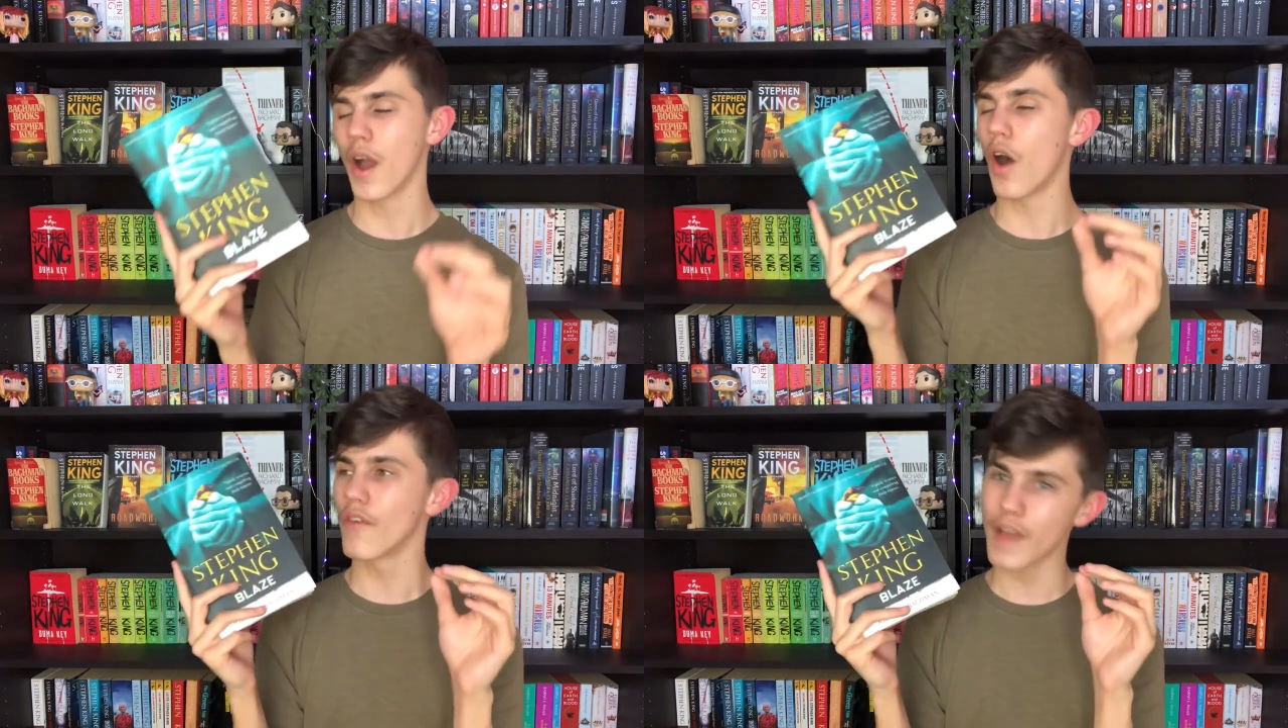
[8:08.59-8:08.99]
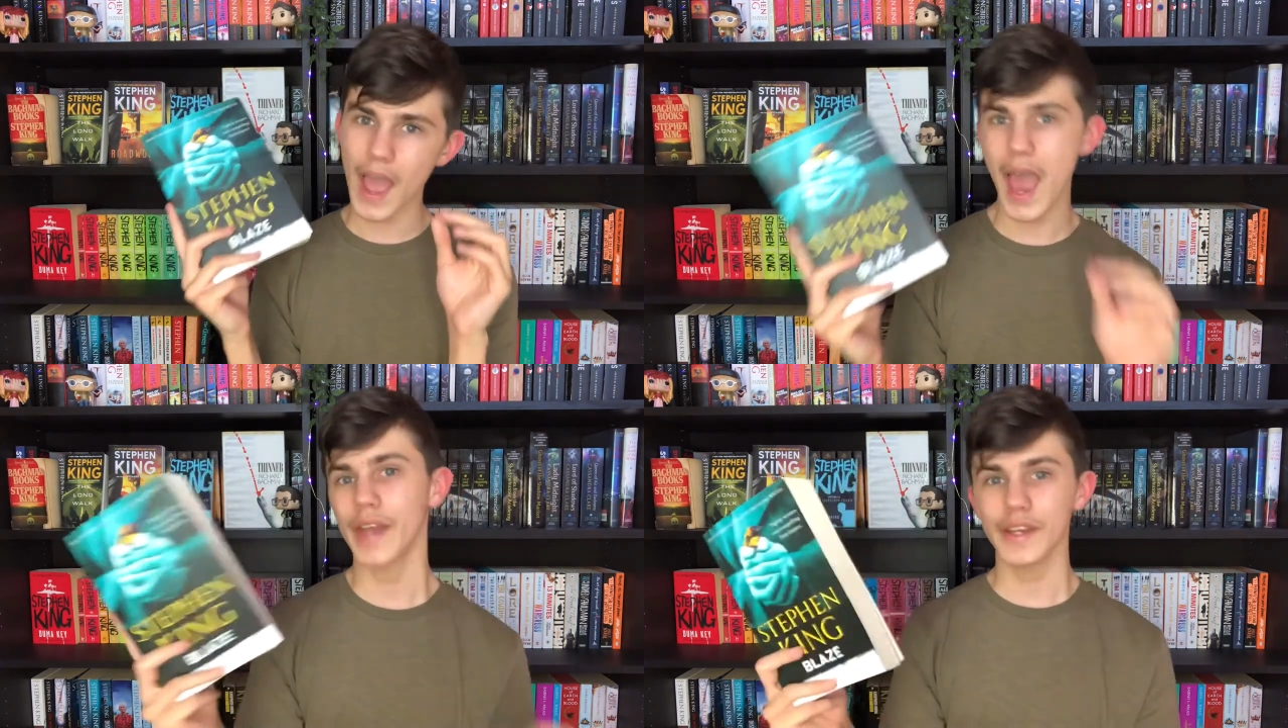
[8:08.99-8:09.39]
of
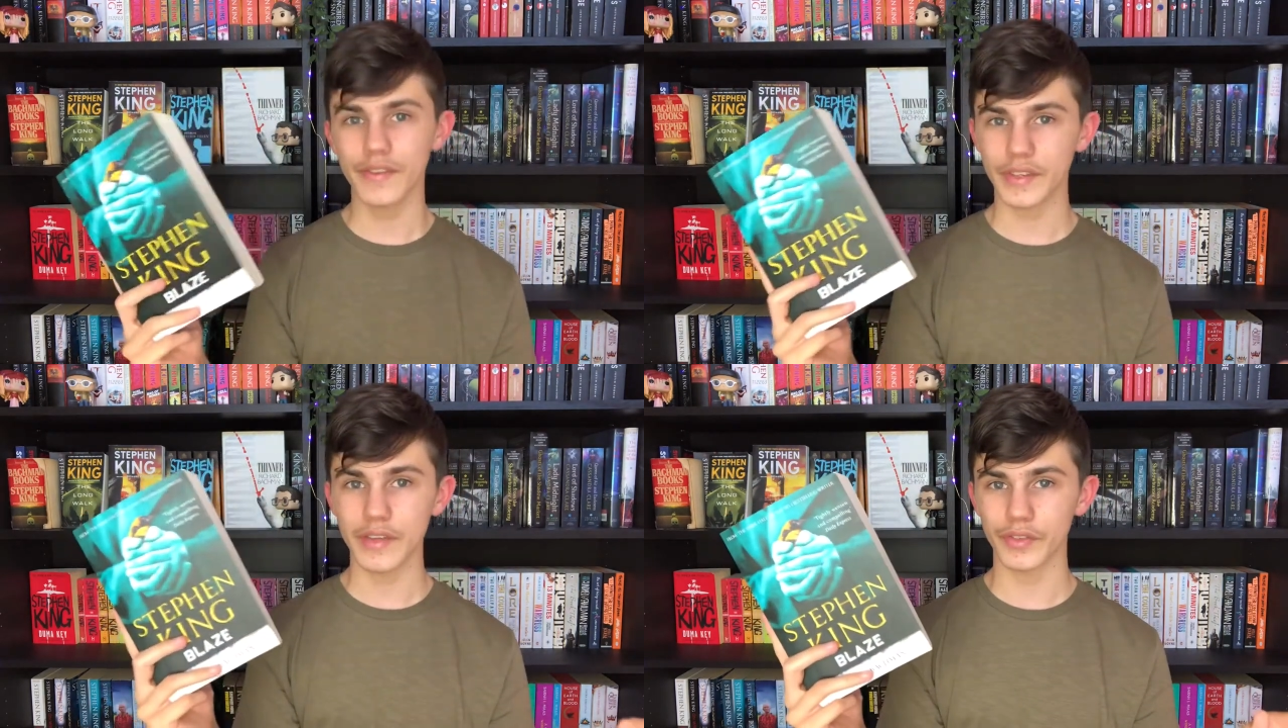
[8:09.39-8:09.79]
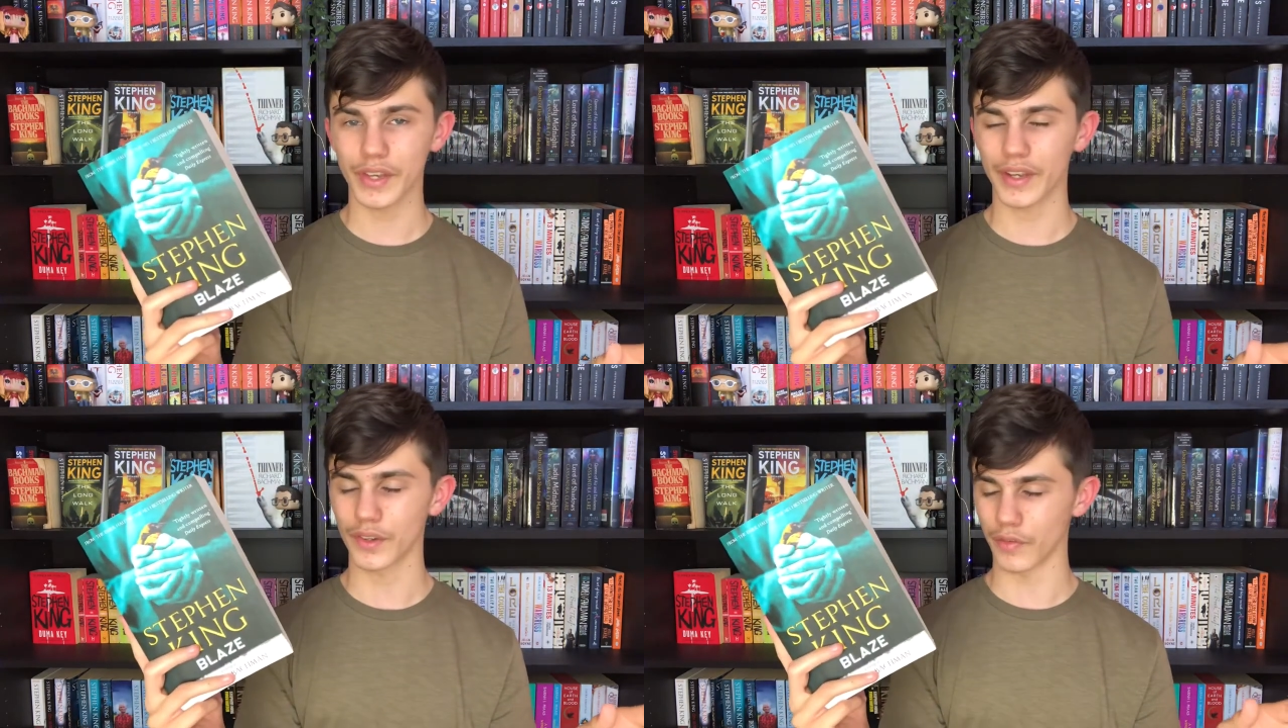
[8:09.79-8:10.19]
any Stephen
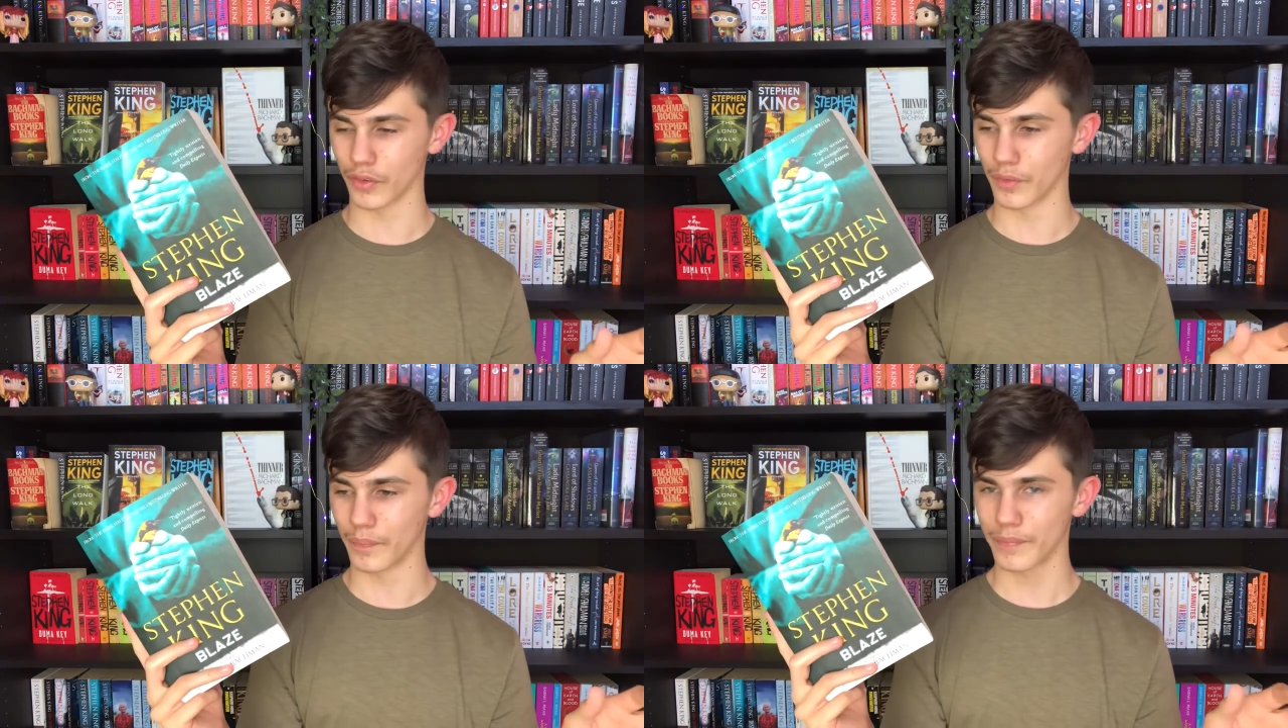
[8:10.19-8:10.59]
King novel,